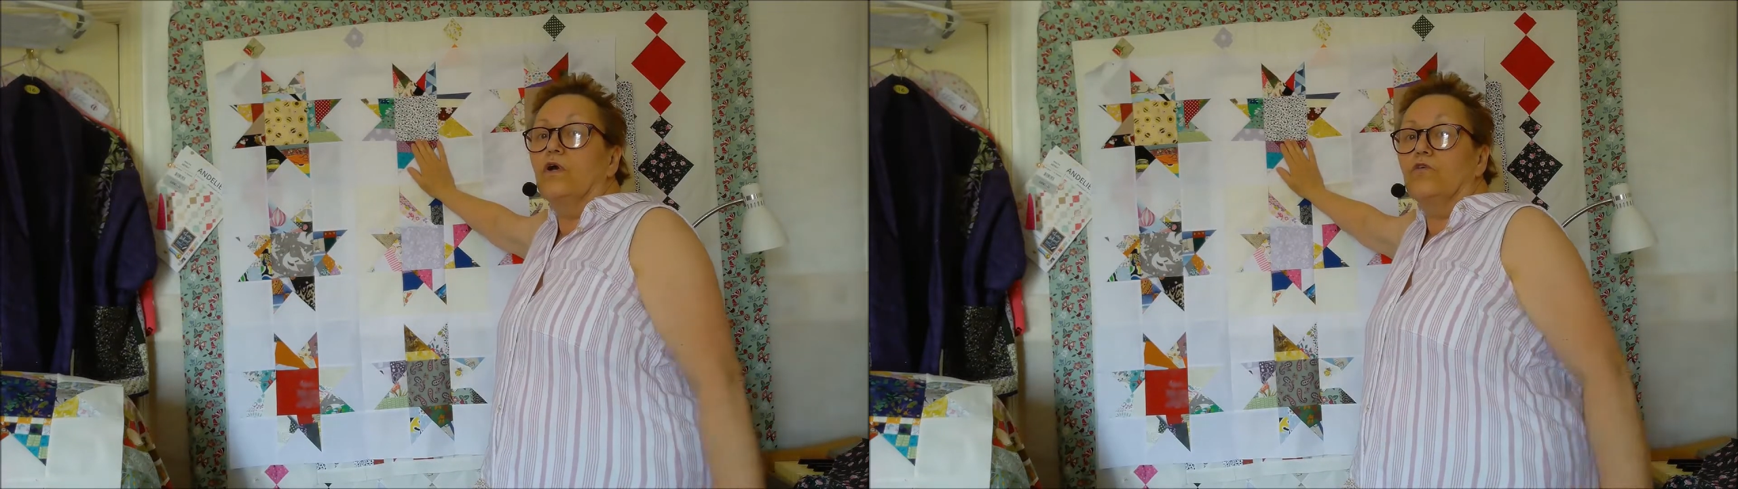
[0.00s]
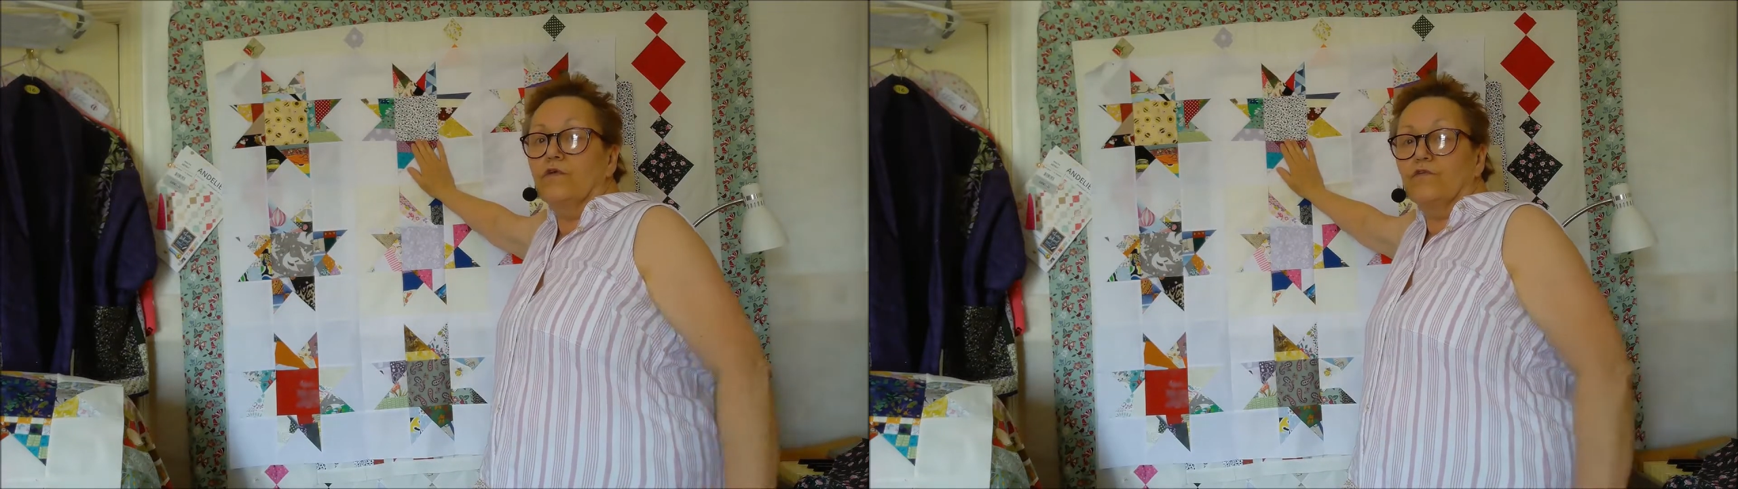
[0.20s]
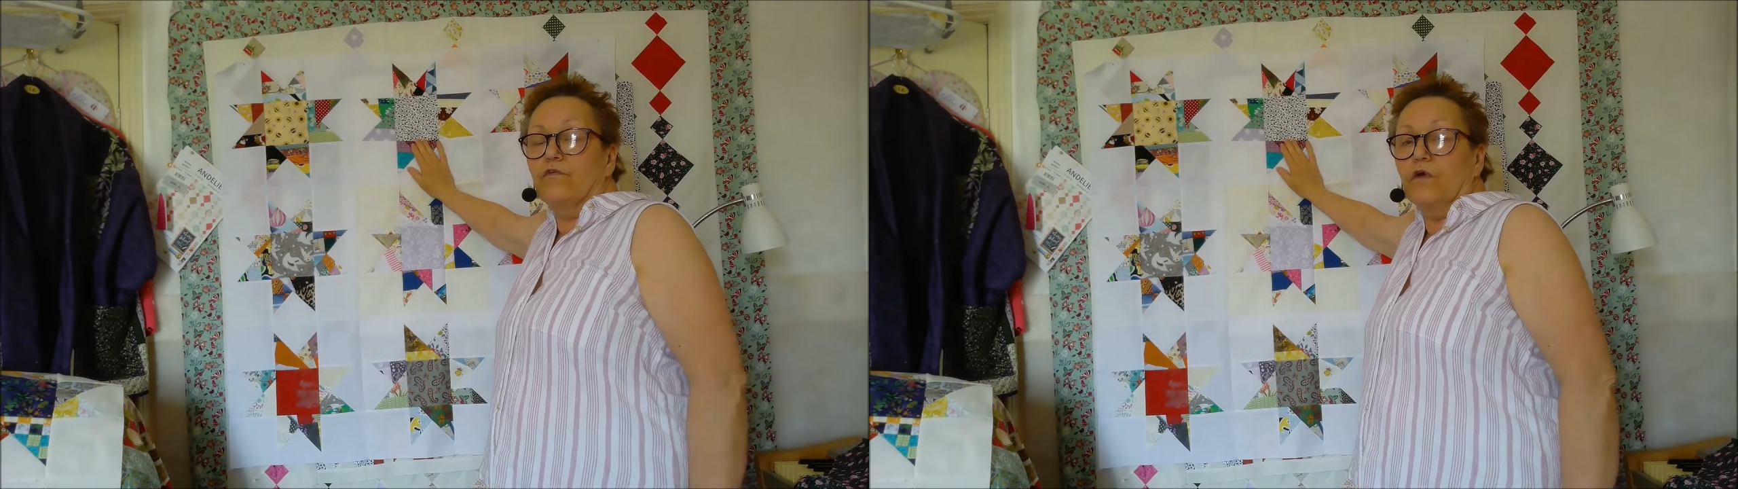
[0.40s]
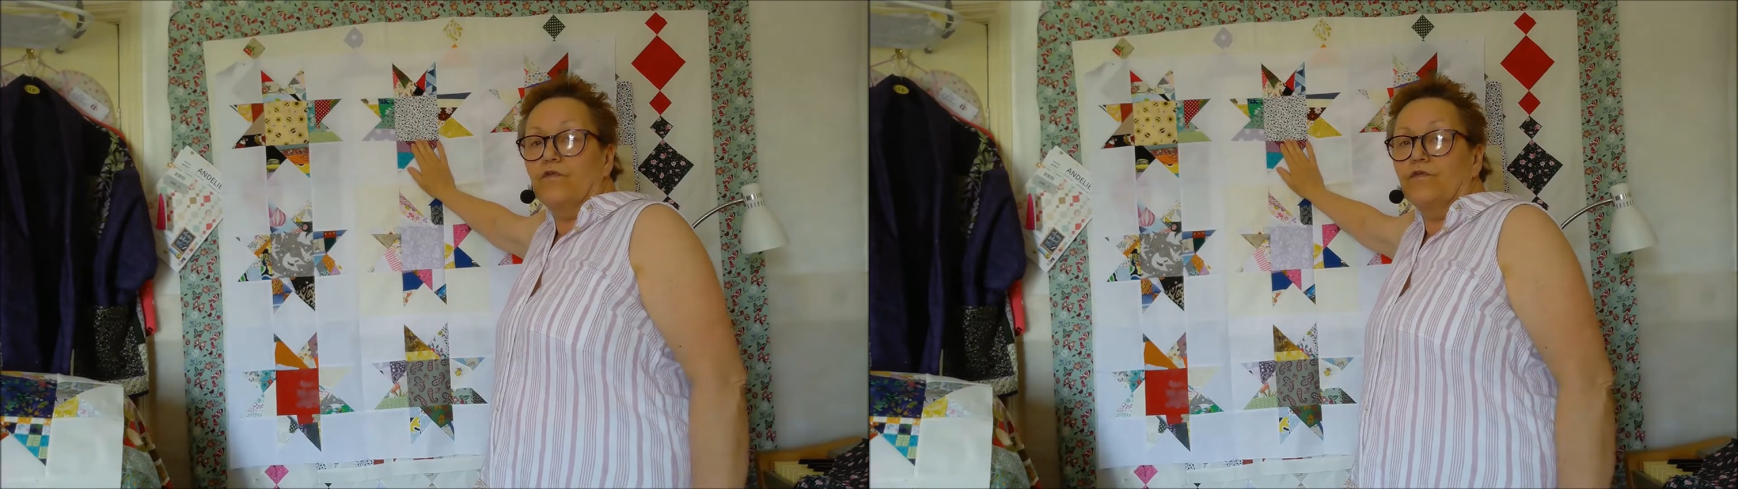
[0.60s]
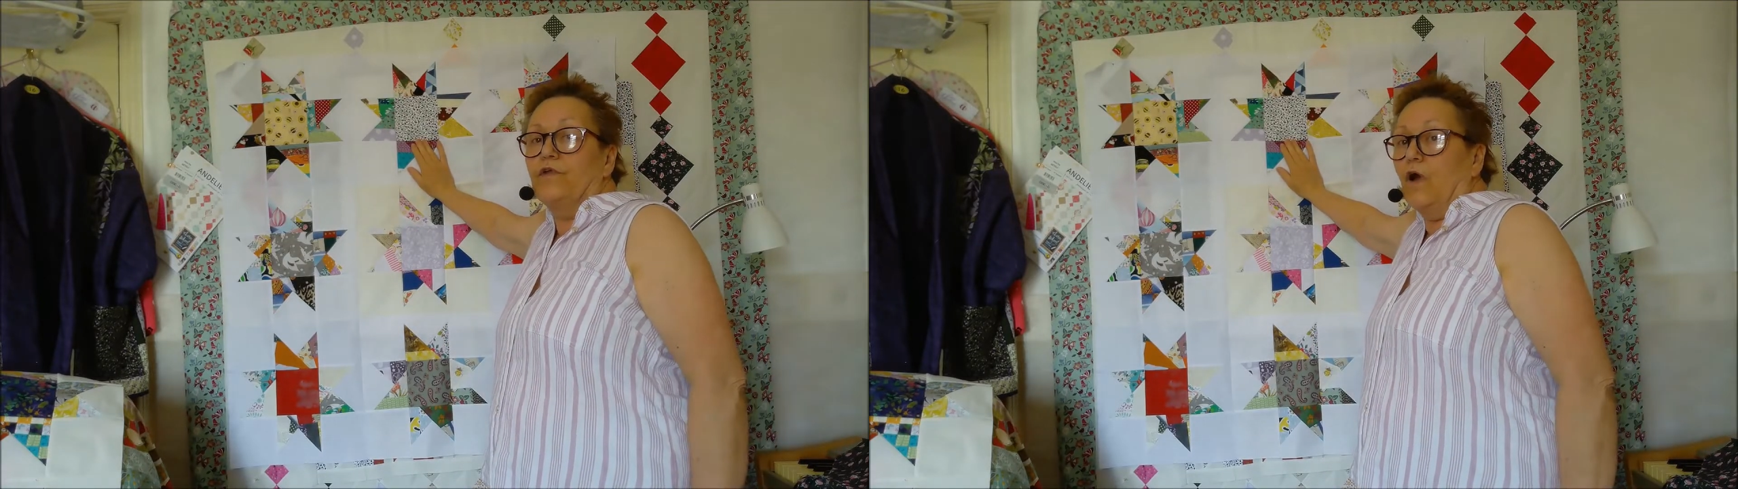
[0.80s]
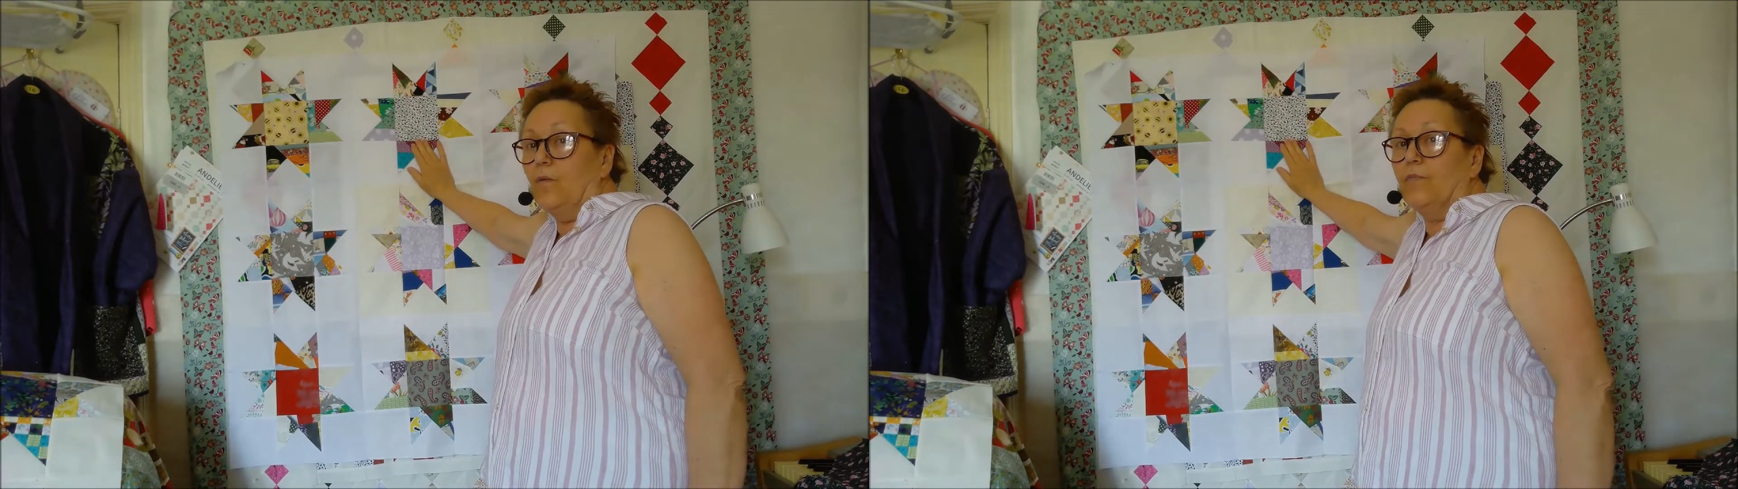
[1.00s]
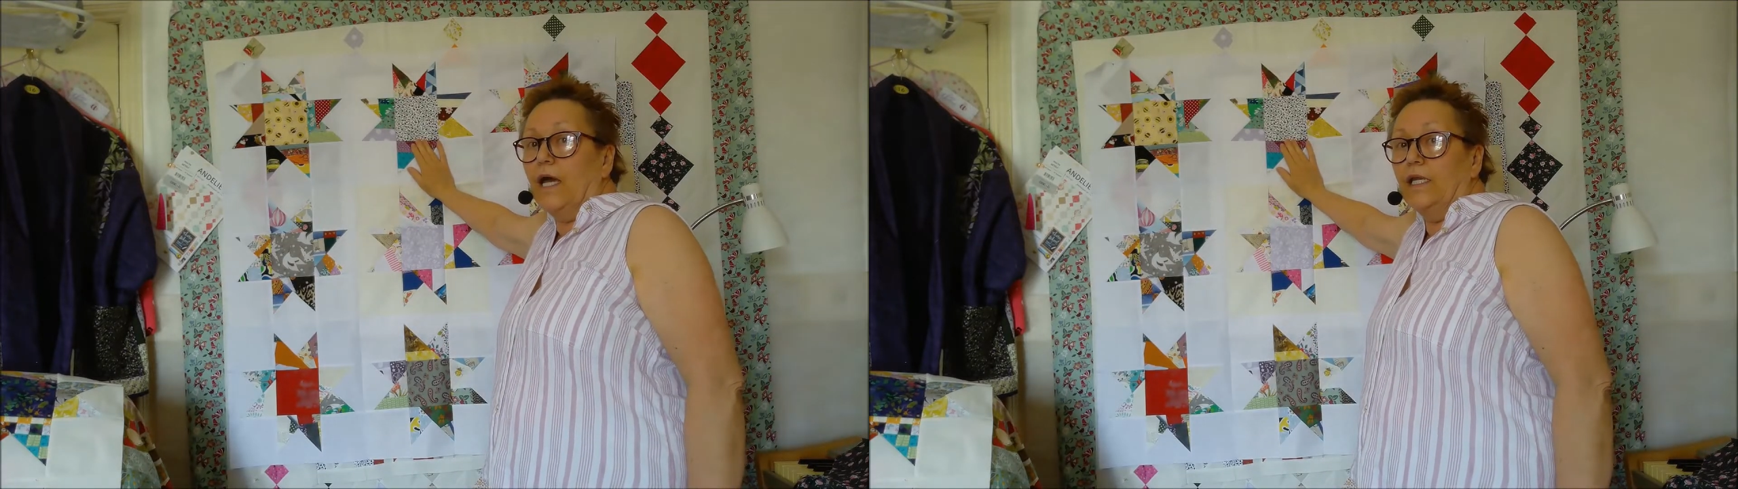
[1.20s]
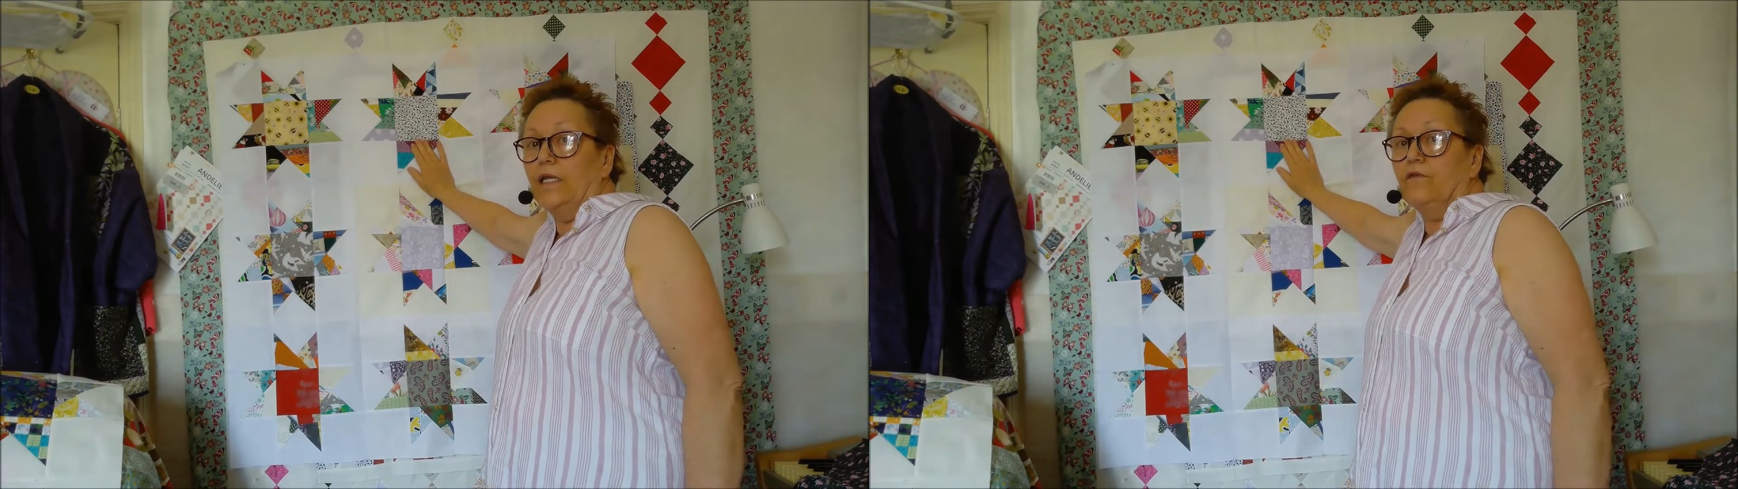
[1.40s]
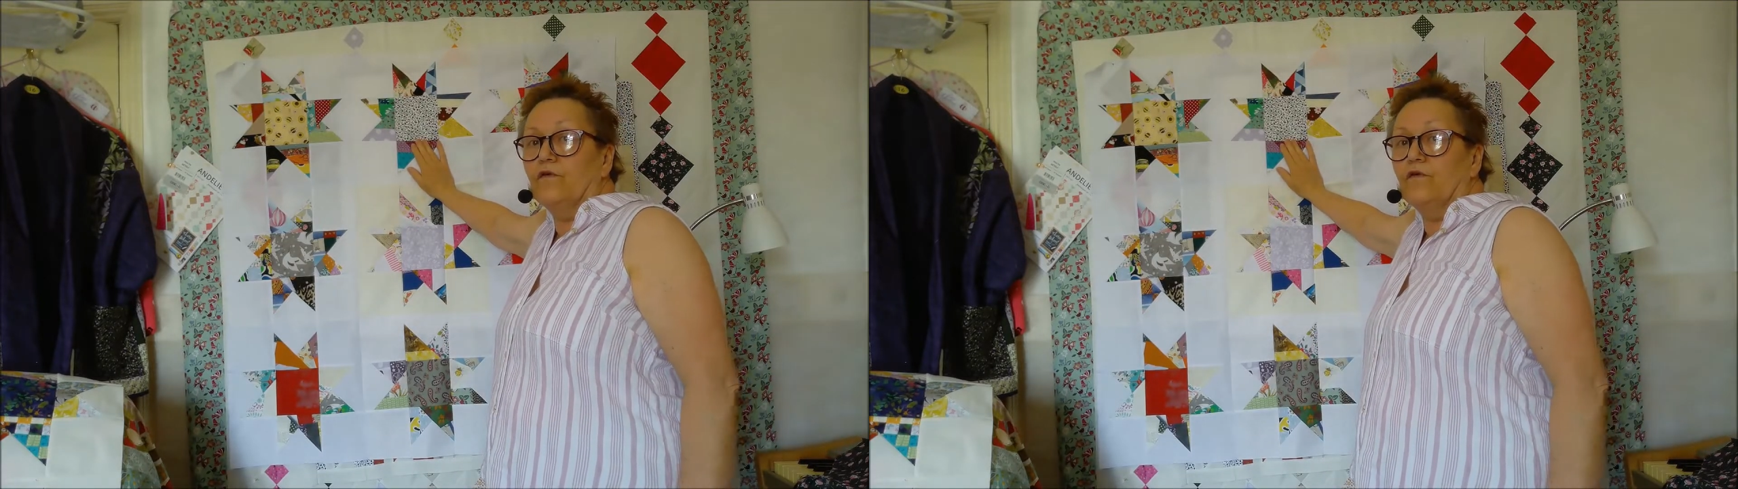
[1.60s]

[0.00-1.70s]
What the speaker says: crisscross star pattern.